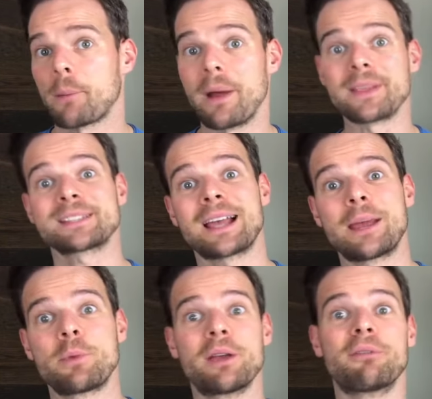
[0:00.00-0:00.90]
By this
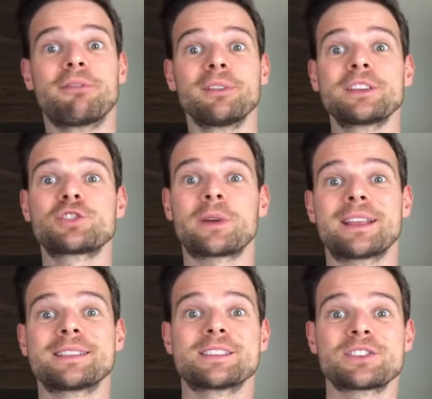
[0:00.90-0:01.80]
time, we had fully
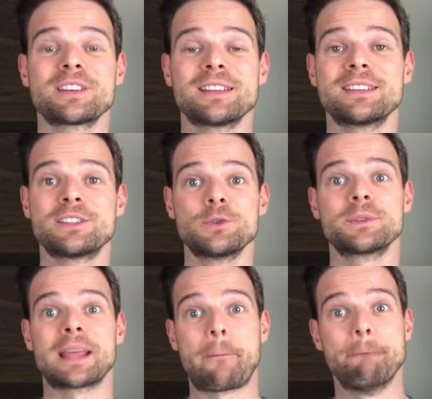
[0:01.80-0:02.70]
transitioned into
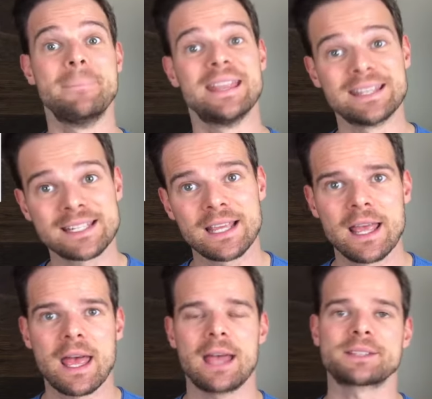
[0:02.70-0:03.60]
using Mint
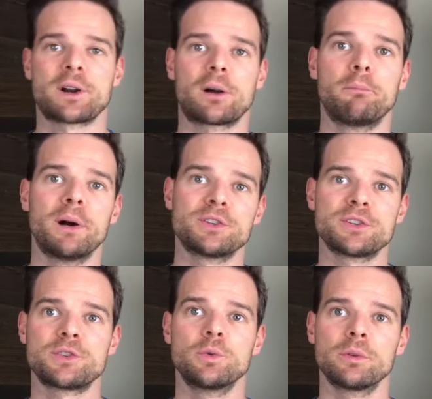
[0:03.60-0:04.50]
as our
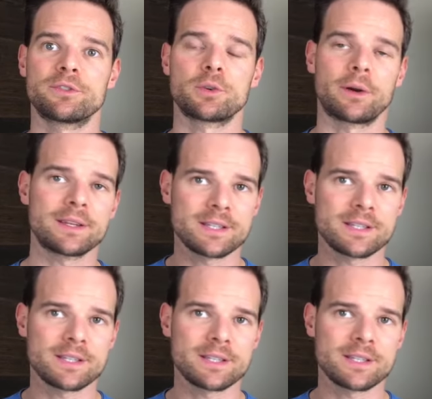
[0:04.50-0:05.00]
budget tool of choice.